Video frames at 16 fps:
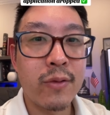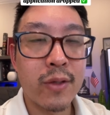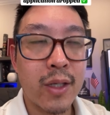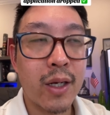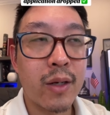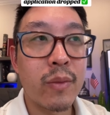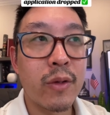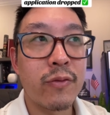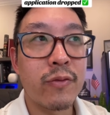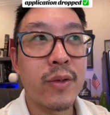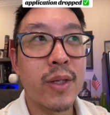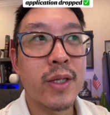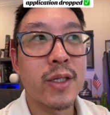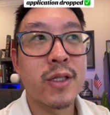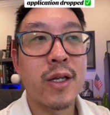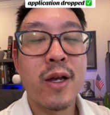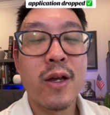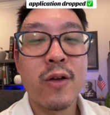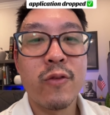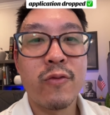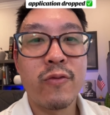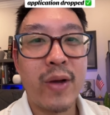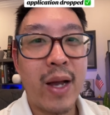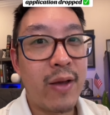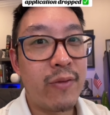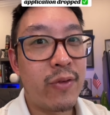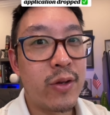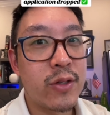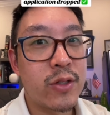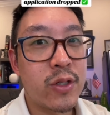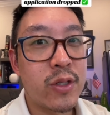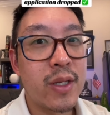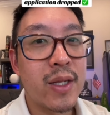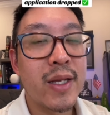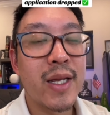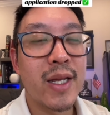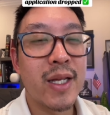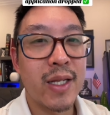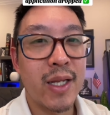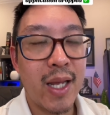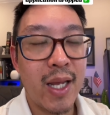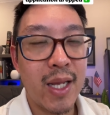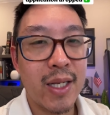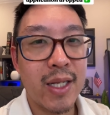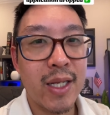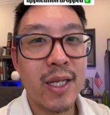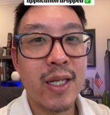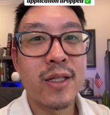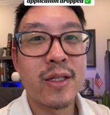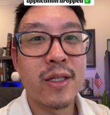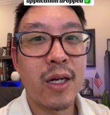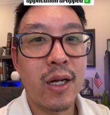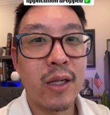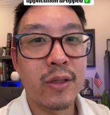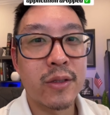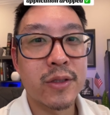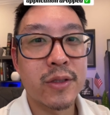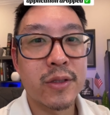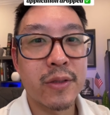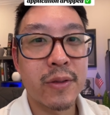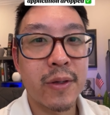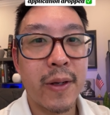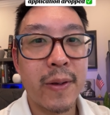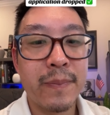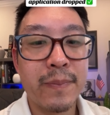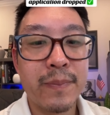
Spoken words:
government fee is $580, okay?